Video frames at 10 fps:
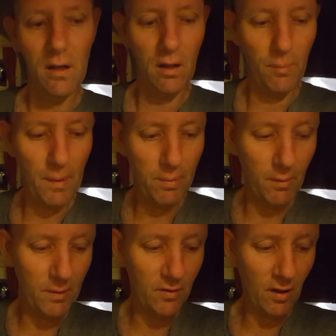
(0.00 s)
You know, people
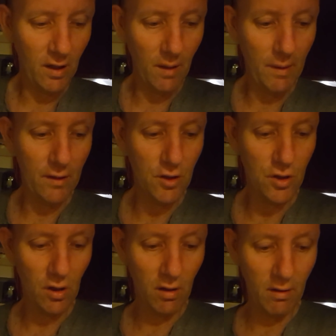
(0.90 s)
have been talking about the
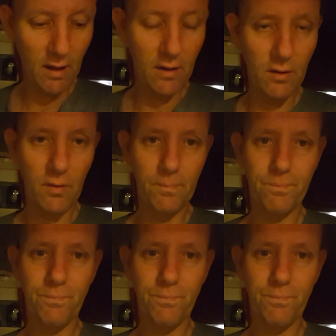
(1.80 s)
sugar and,